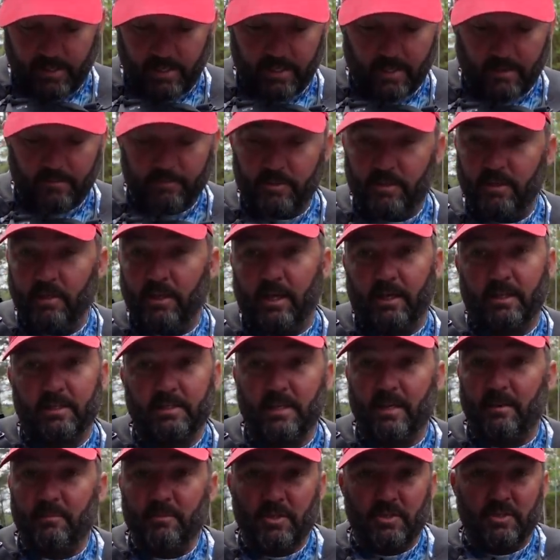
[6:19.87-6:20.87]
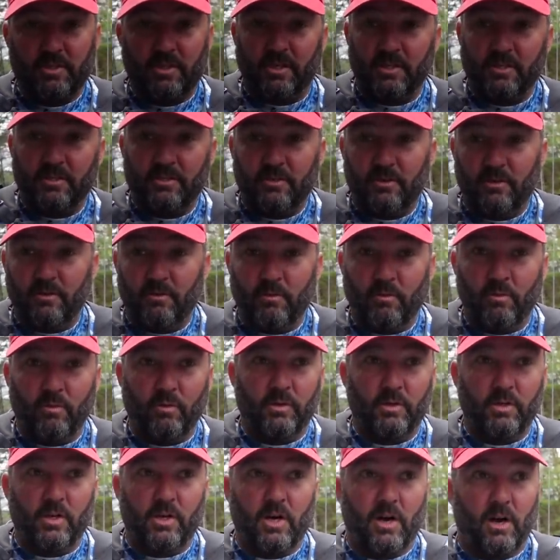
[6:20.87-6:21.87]
and I'm, like I said, I'm just gonna
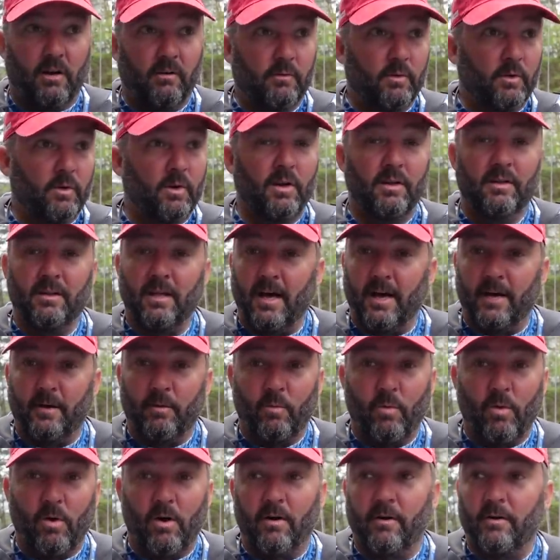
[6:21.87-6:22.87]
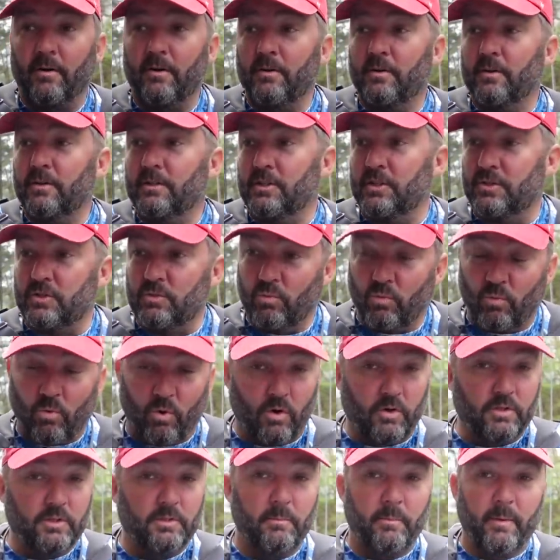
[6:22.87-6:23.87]
cover a lot of water, just
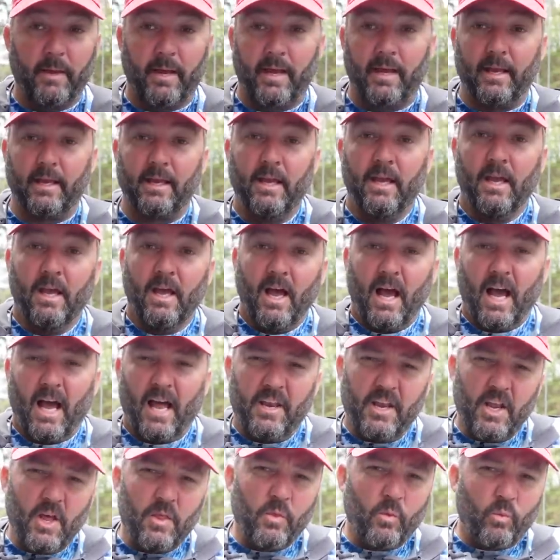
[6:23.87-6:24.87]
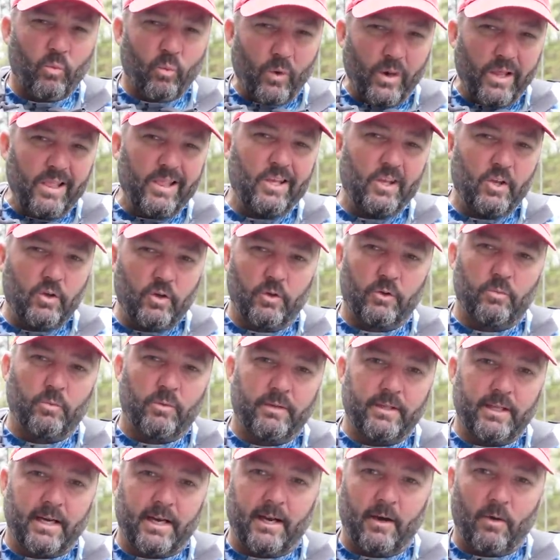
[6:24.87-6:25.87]
work the bank. Another really good
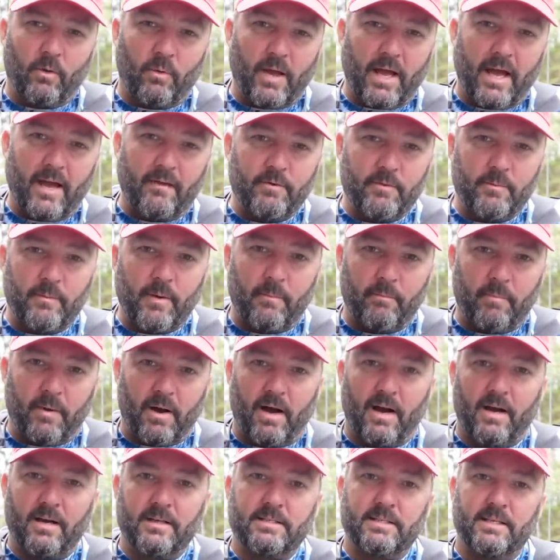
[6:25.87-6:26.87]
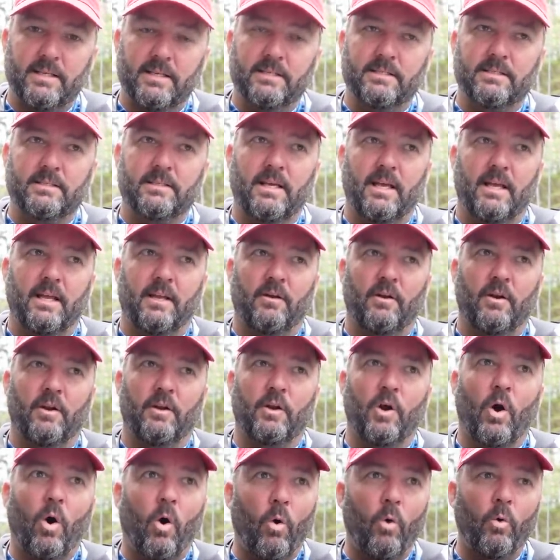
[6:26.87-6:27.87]
one that I don't have in my box is a,
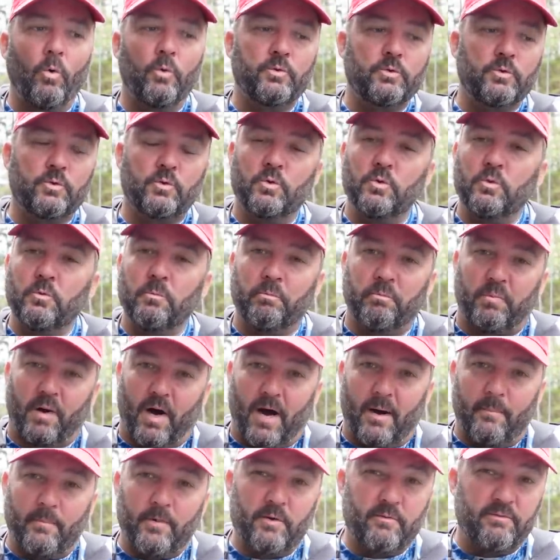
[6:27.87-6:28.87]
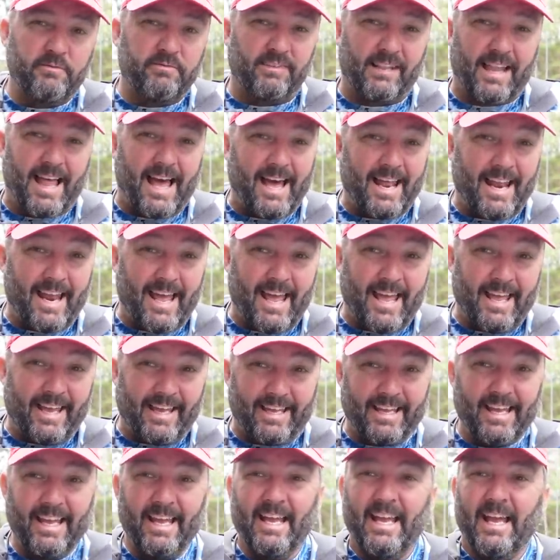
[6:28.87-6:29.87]
an old school bomber flat
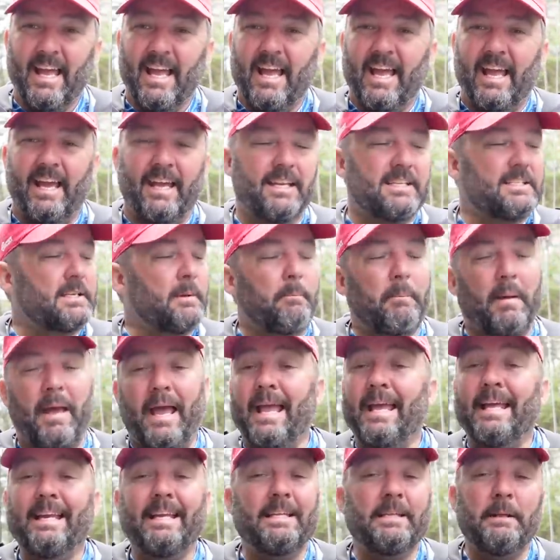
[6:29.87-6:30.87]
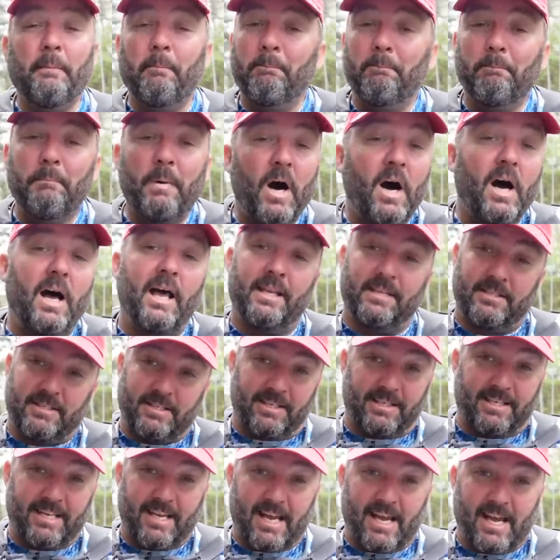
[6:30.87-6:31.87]
A. It is a pain in the butt
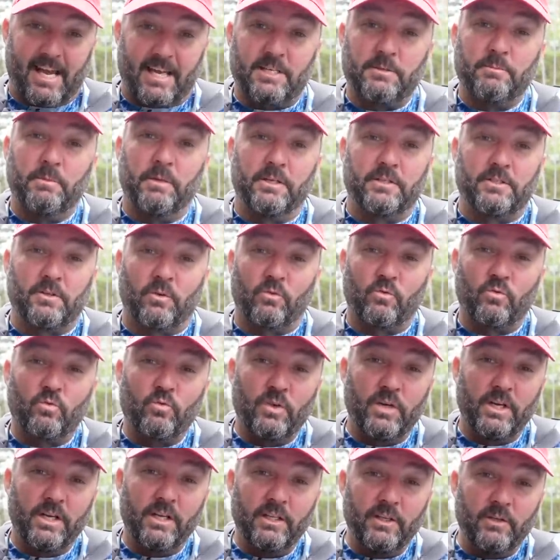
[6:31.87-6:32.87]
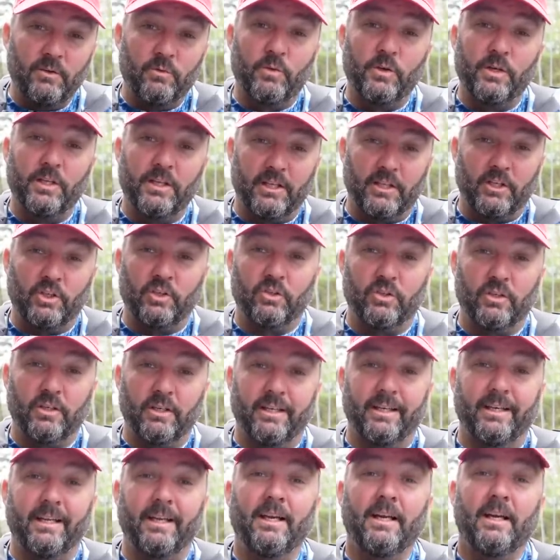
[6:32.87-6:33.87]
to cast, but it's a really, really
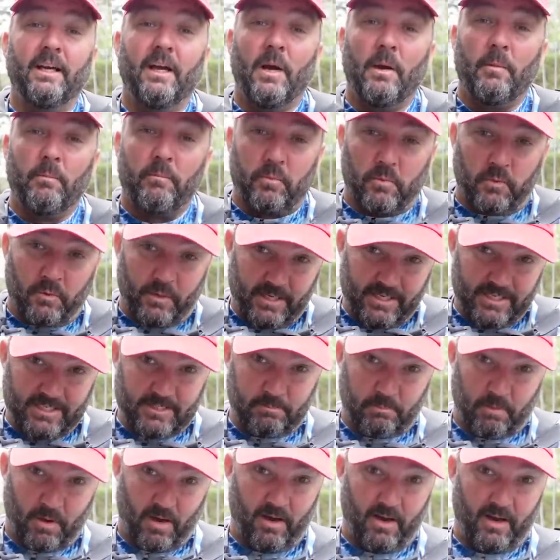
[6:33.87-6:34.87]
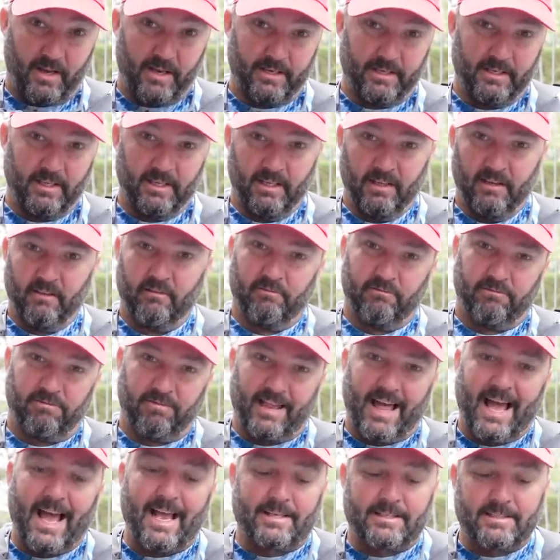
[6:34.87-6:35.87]
good pre-spawn
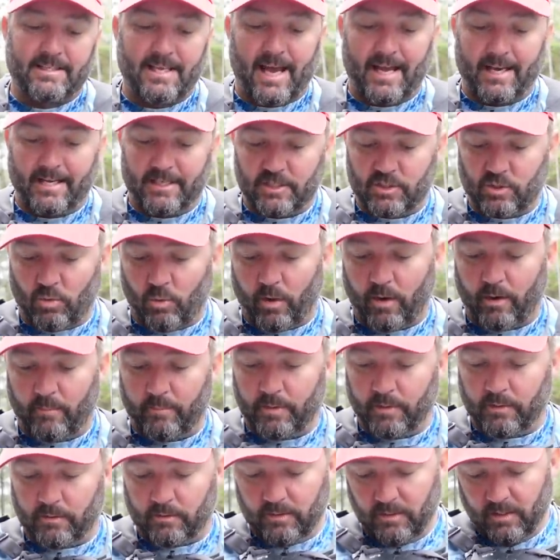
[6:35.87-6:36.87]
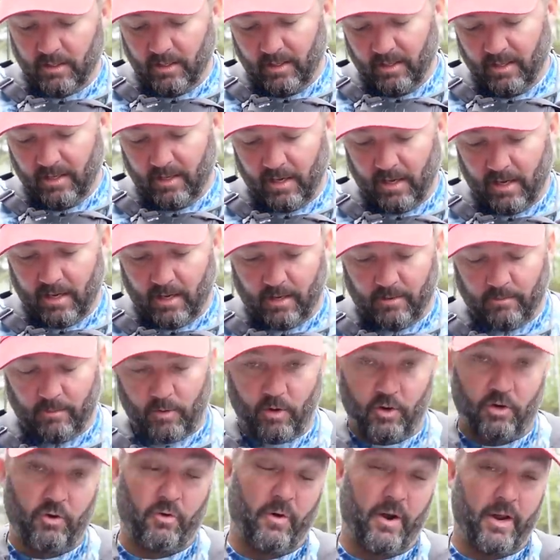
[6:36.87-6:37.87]
flat-sided square bill um,
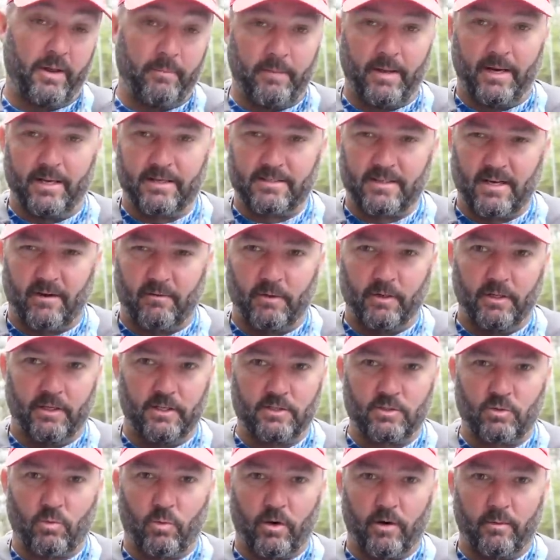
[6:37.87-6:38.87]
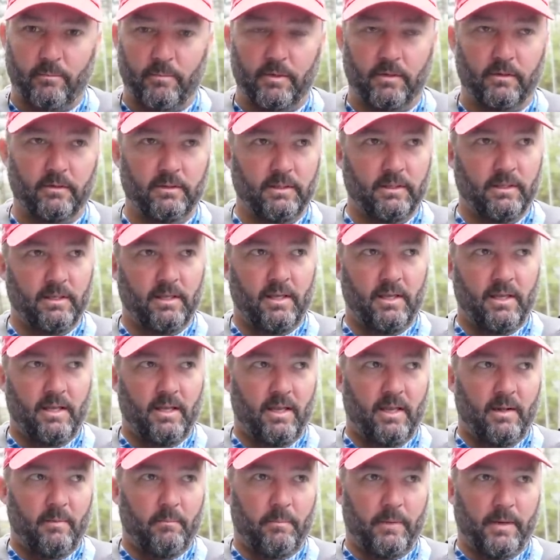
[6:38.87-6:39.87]
or crankbait. It's not really a square bill,
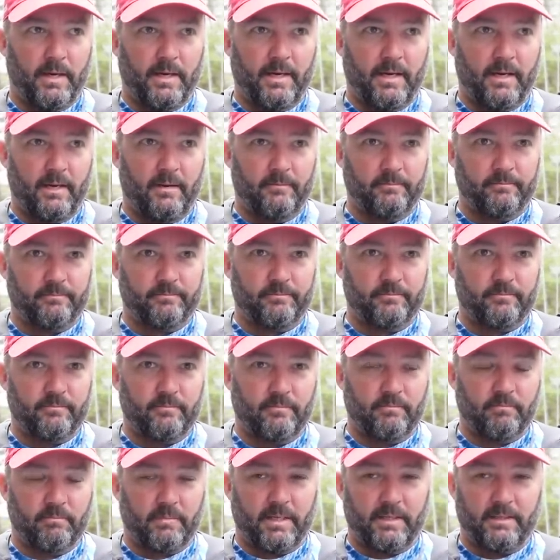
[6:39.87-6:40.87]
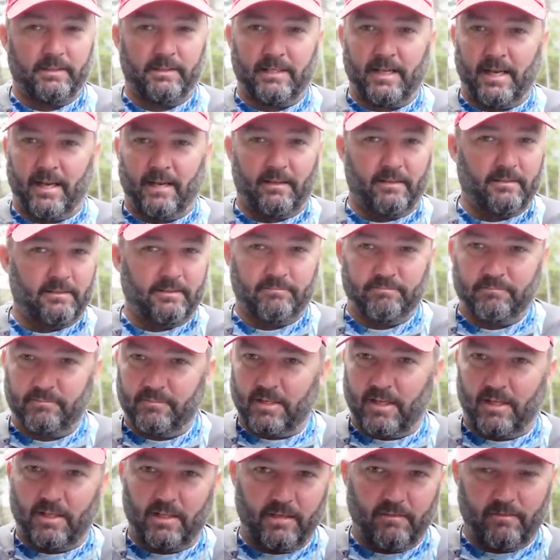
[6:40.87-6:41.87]
but um, but yeah,
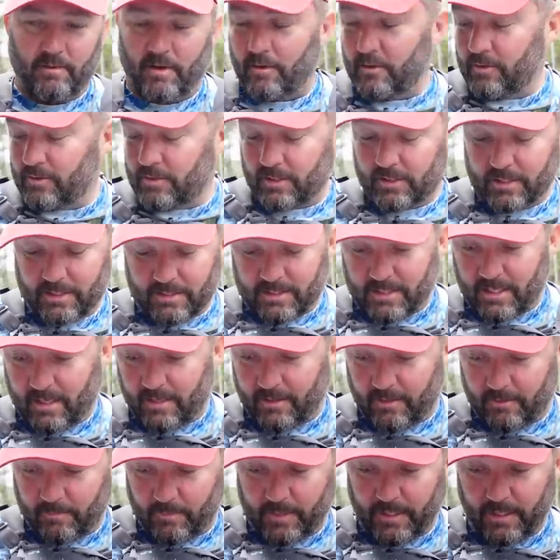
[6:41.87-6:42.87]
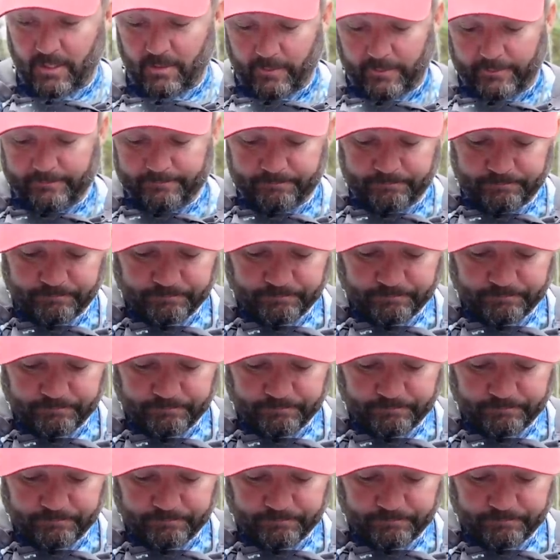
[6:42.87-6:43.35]
I'll leave all those links down there. But anyway,